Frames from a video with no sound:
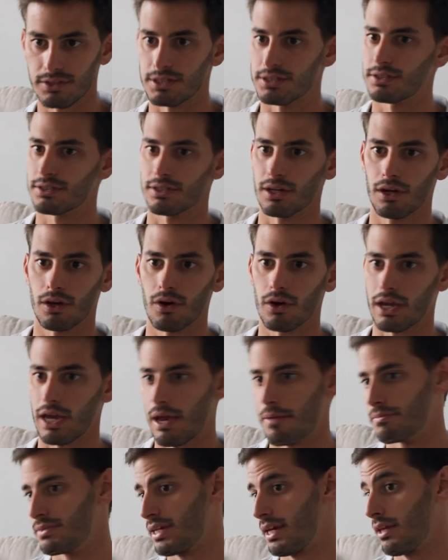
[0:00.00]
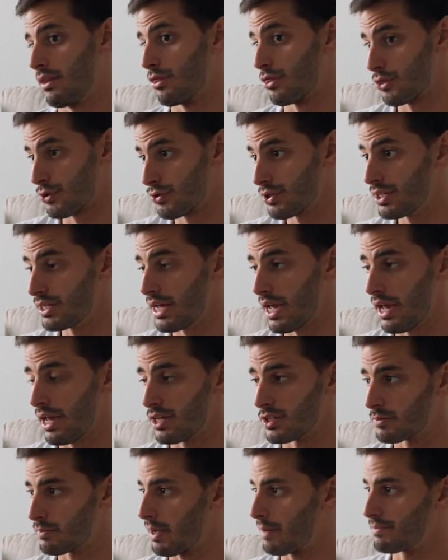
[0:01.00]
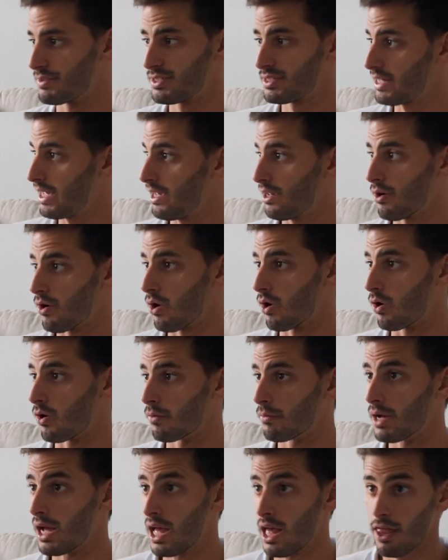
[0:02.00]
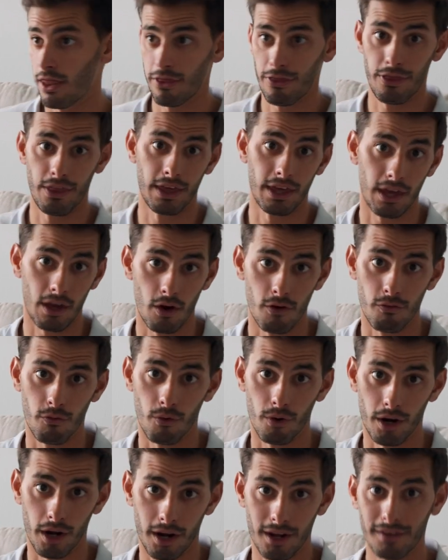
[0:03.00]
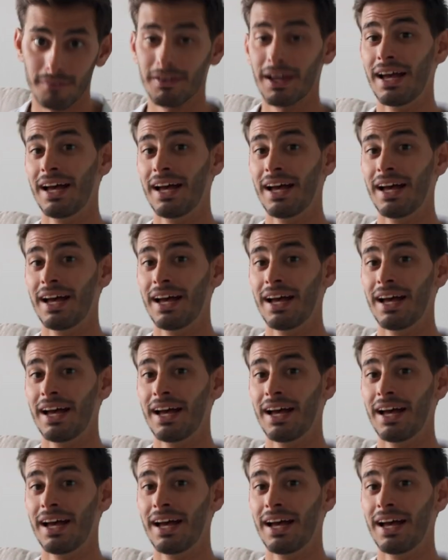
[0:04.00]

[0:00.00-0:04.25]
it's like, okay, I'm taking 3 days, but I'm staying home thinking of work.